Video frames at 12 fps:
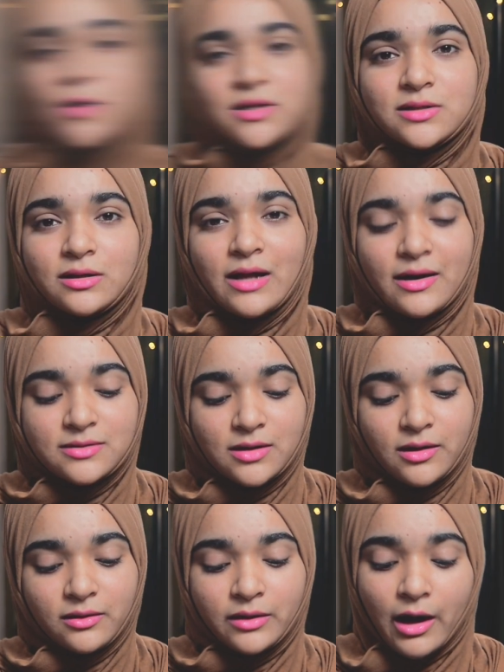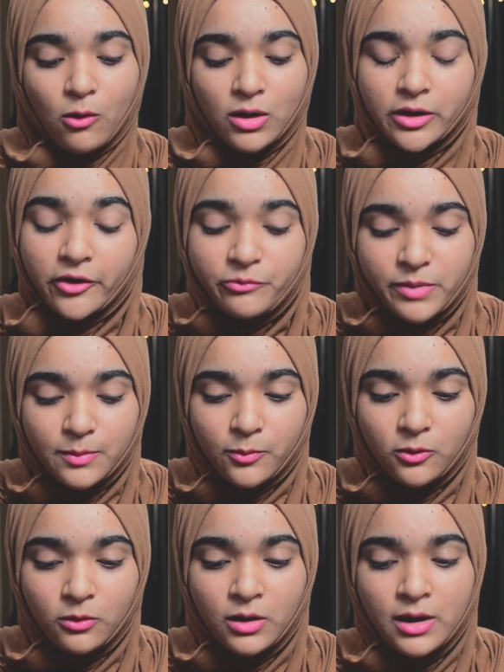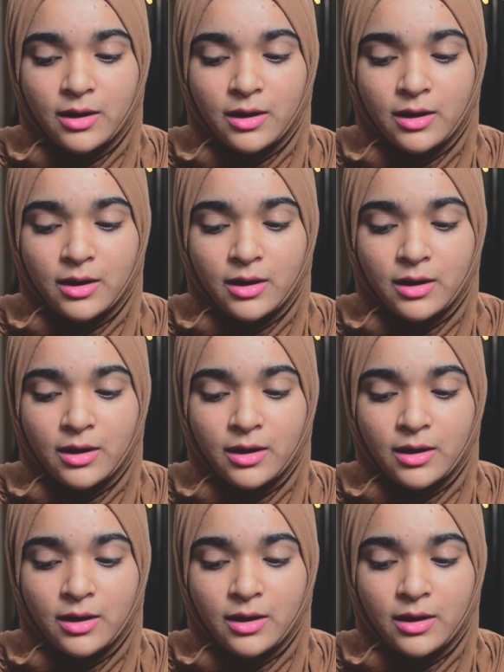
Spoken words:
is a classic. Now, a lot of people